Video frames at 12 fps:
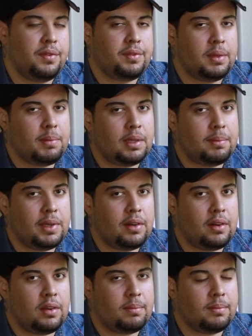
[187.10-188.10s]
50
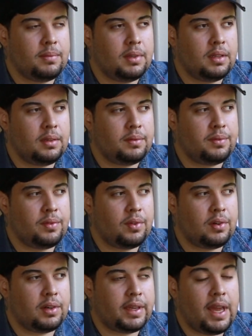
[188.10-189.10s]
millimeter on
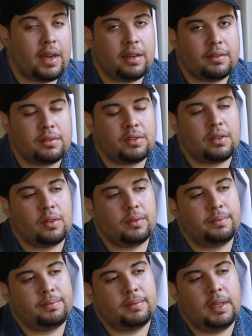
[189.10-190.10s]
for Canon,
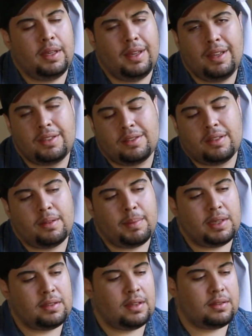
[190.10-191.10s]
so it just
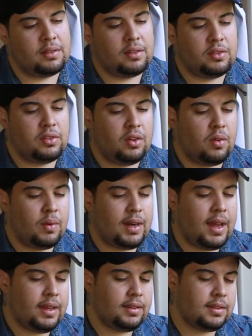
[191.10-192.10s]
didn't make sense. So
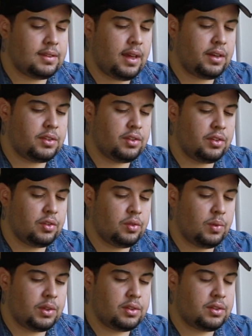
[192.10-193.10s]
what I decided to
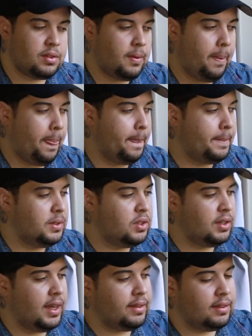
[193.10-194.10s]
do was
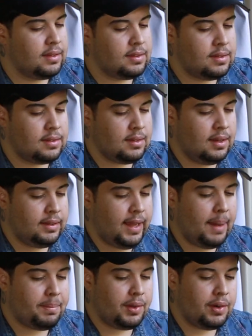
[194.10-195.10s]
to get this
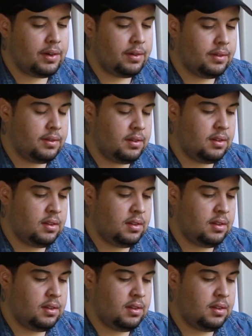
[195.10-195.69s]
adapter,